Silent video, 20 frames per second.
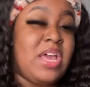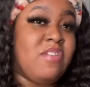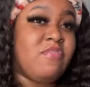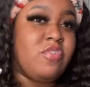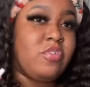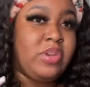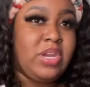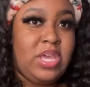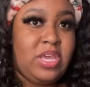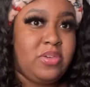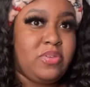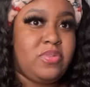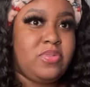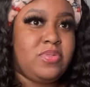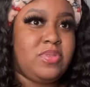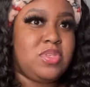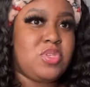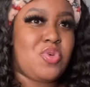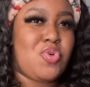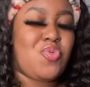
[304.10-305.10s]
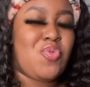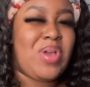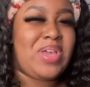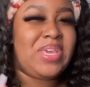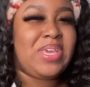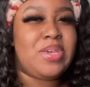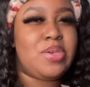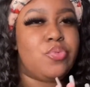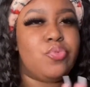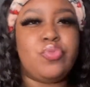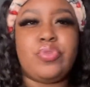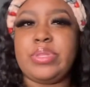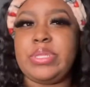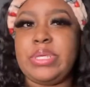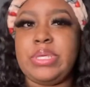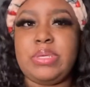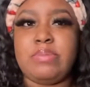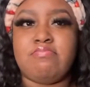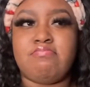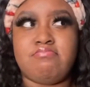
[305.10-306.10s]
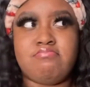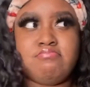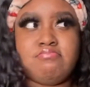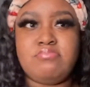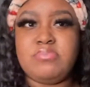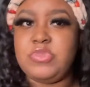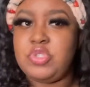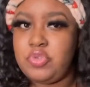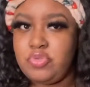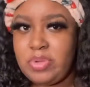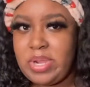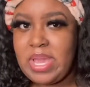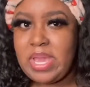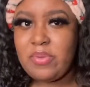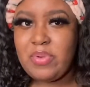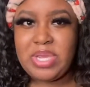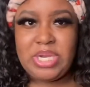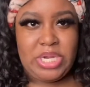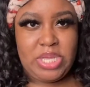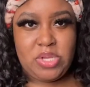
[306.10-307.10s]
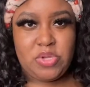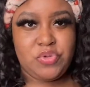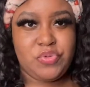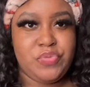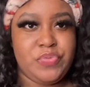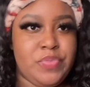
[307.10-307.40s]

on nails, so I can't really do that right now.